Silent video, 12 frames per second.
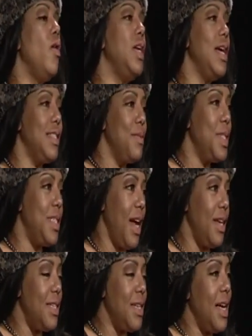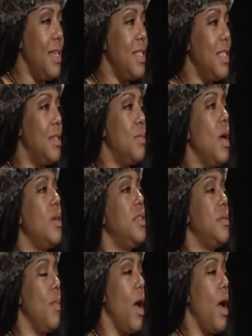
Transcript: Oh, yes, the Mercedes Ladies is